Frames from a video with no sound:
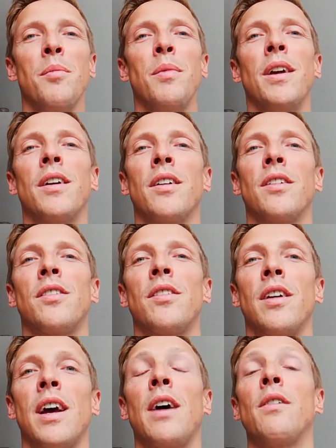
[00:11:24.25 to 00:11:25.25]
because
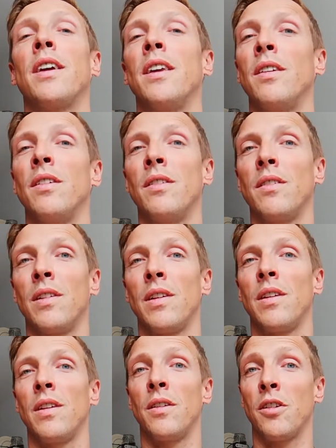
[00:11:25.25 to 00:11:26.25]
how can you
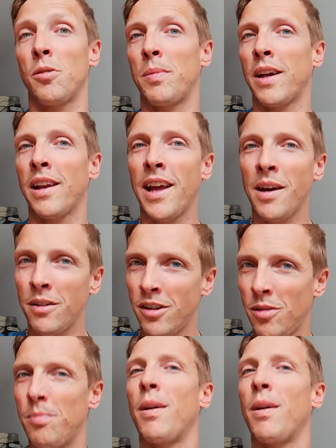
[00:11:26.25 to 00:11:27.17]
learn to speak a language?